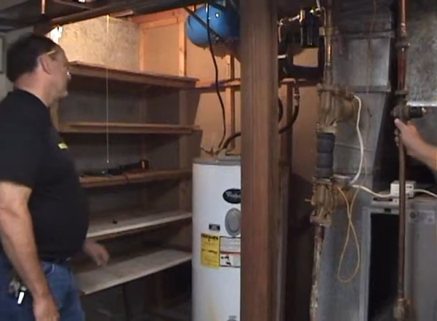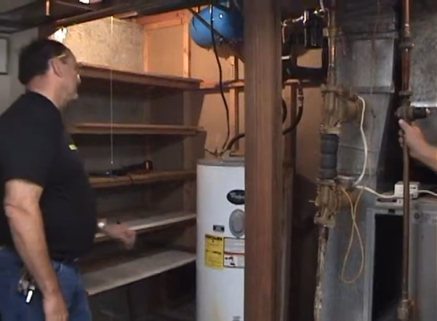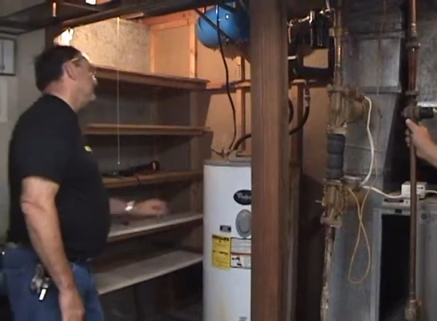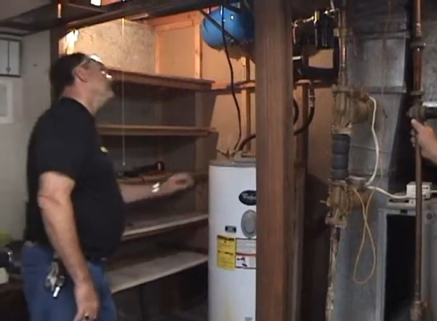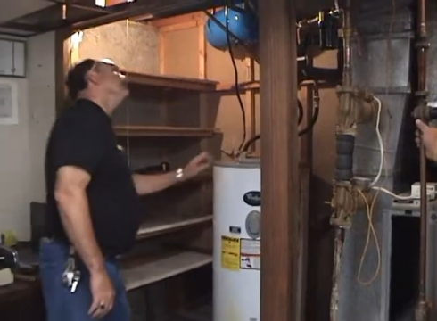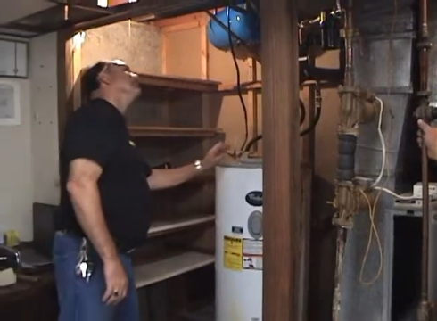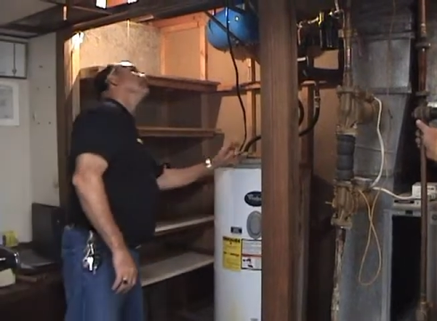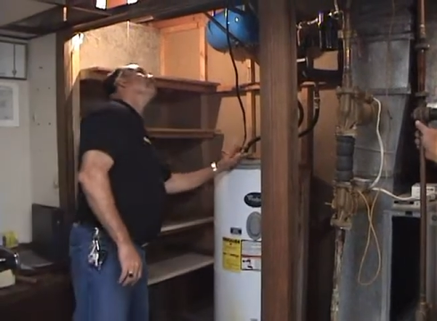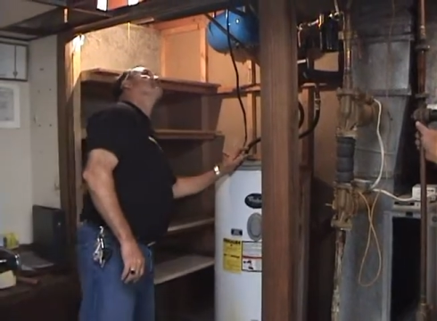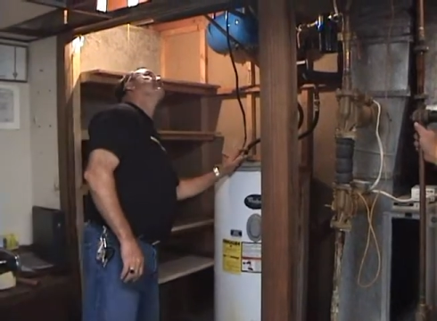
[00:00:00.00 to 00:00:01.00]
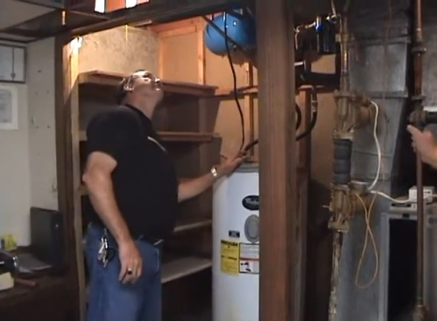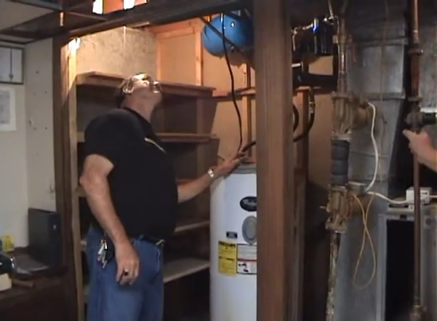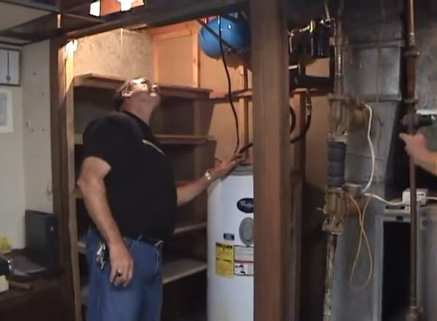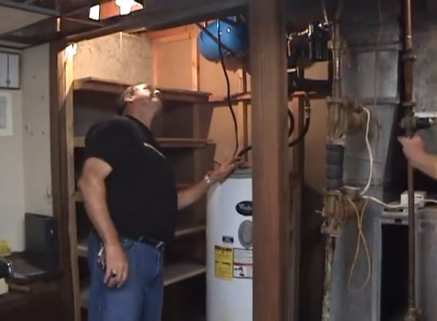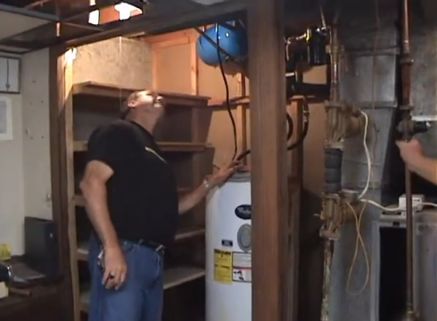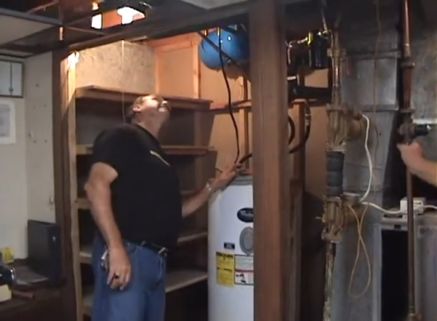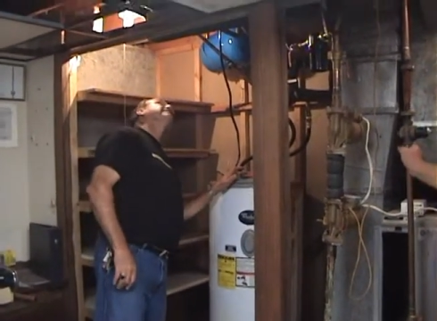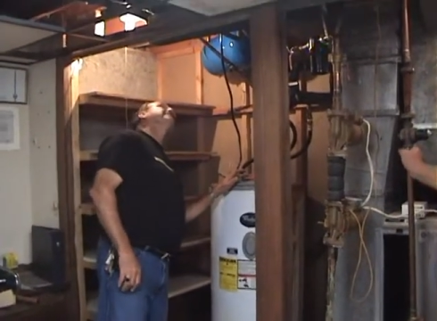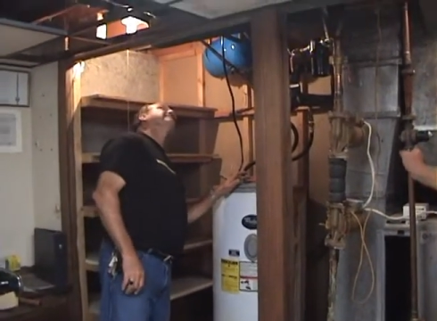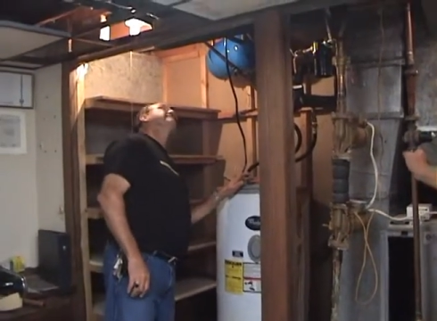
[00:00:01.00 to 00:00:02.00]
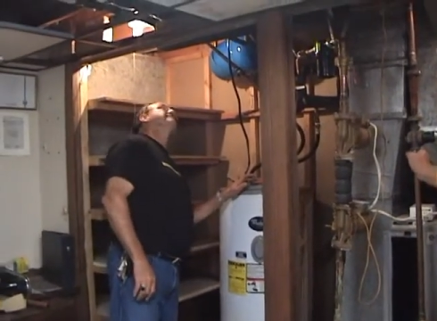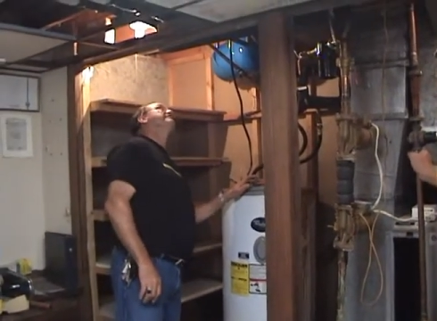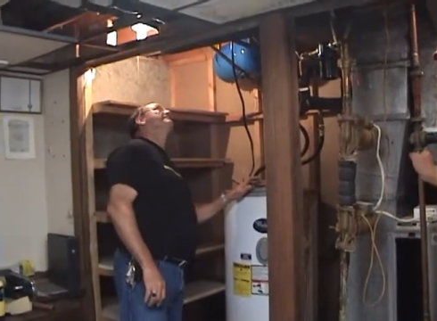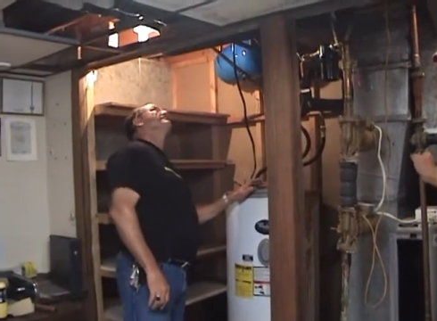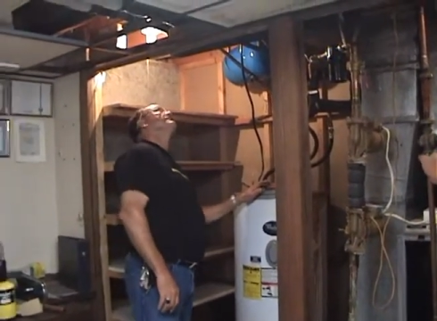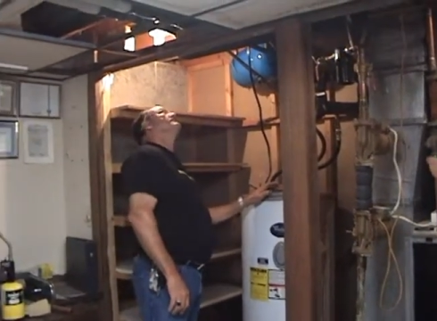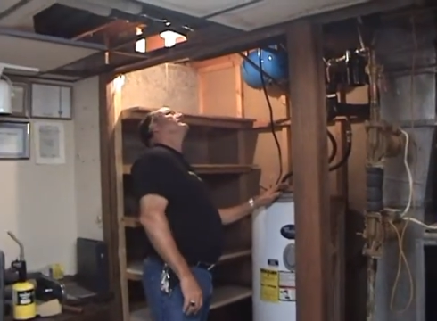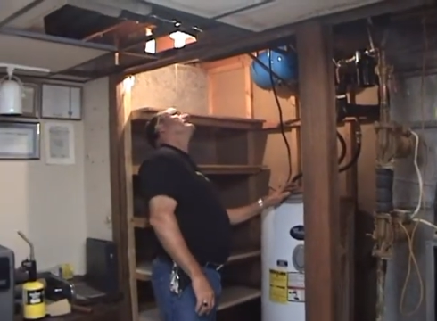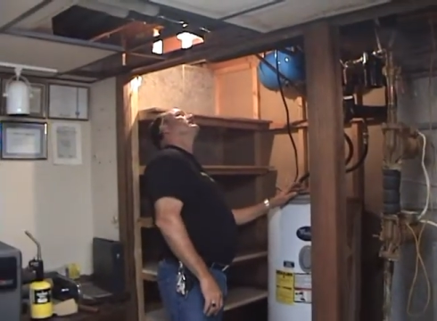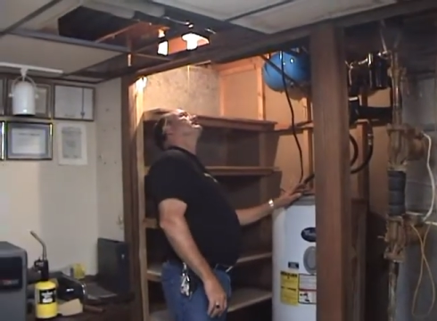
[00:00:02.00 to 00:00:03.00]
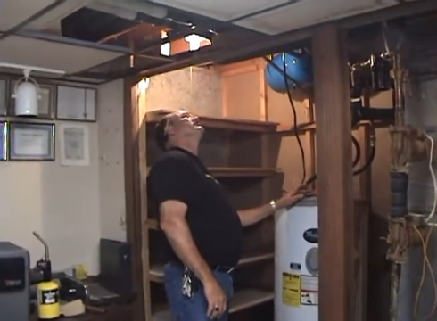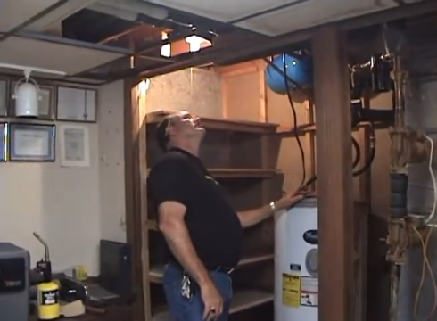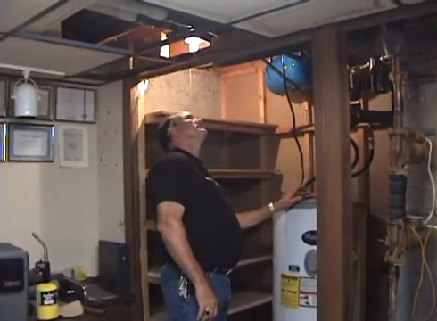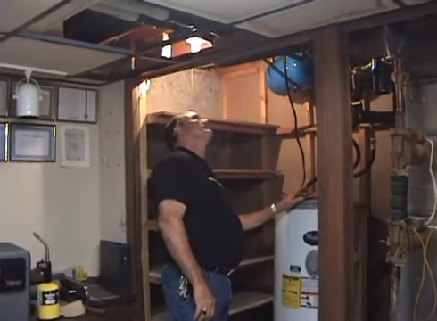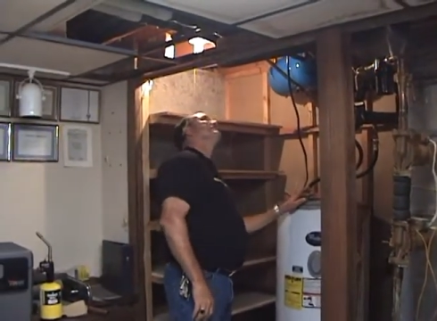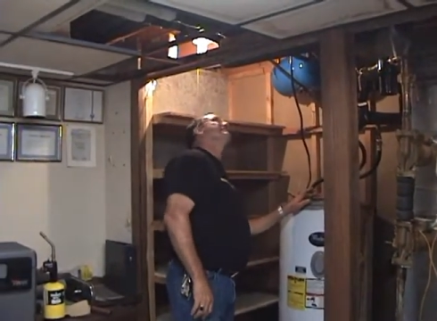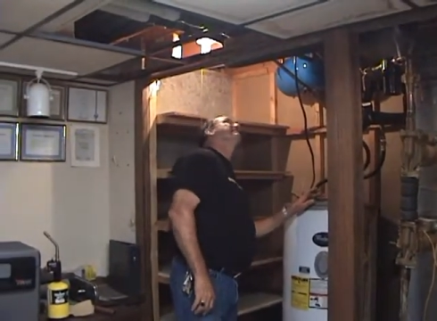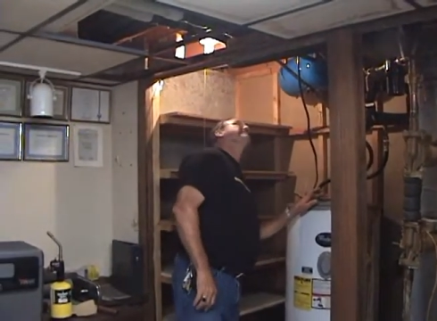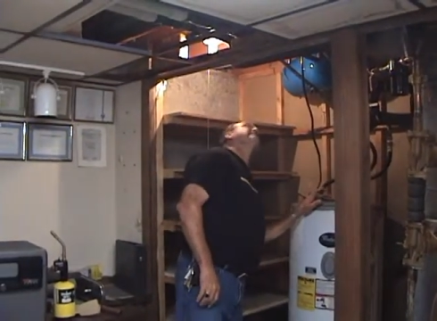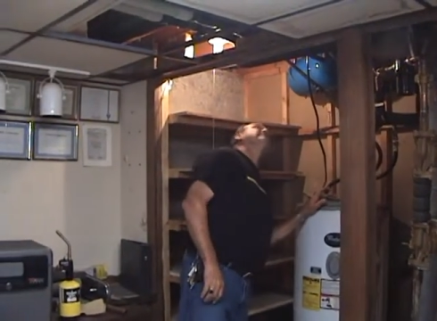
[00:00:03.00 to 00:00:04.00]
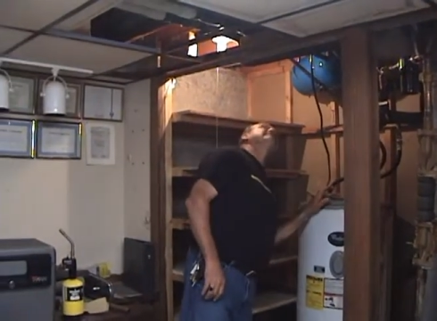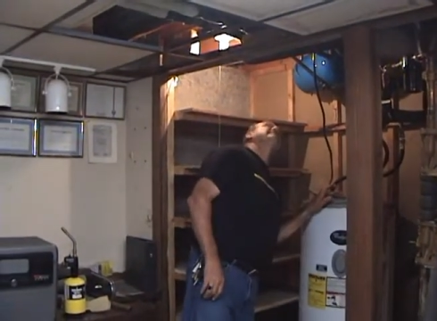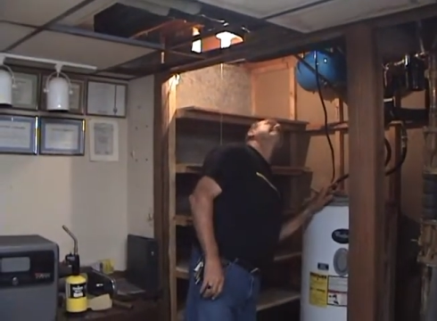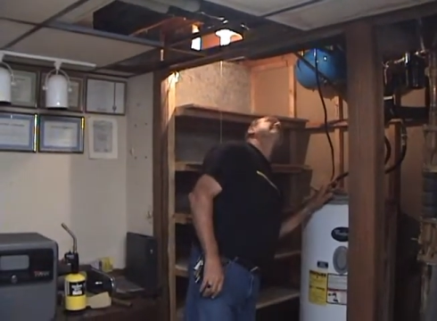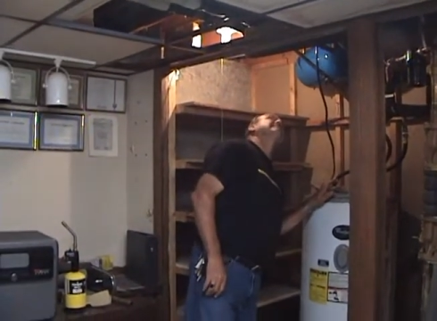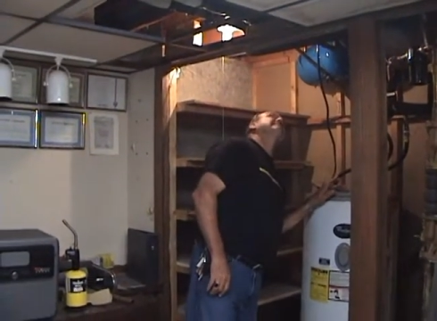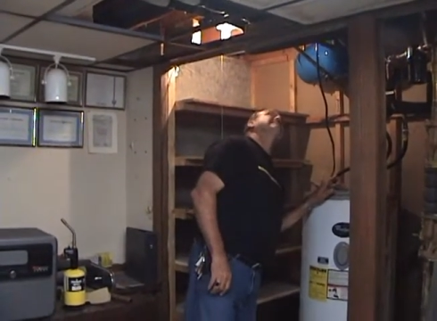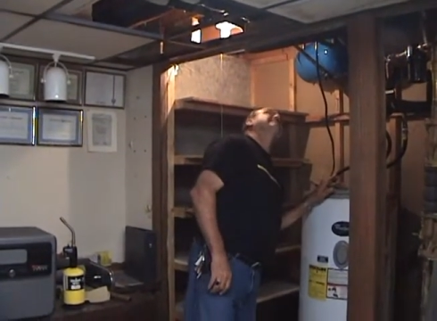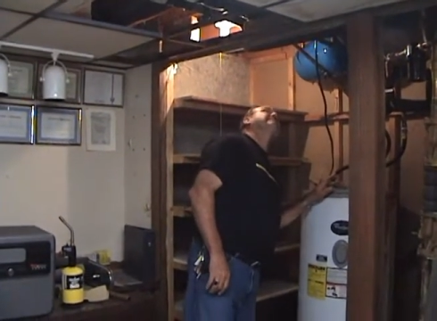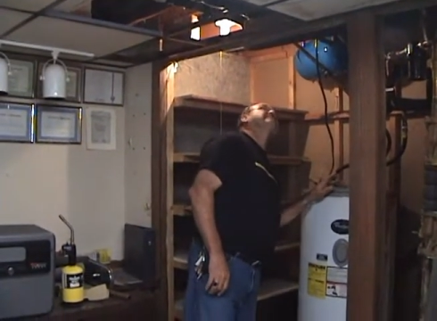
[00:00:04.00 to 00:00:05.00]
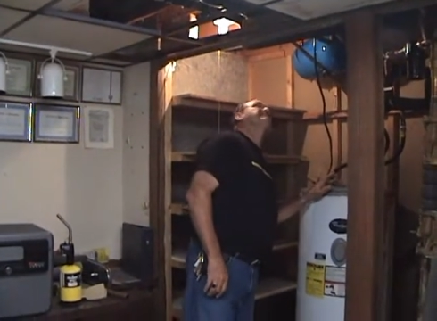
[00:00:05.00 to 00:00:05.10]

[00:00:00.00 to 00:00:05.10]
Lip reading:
(no speaker visible)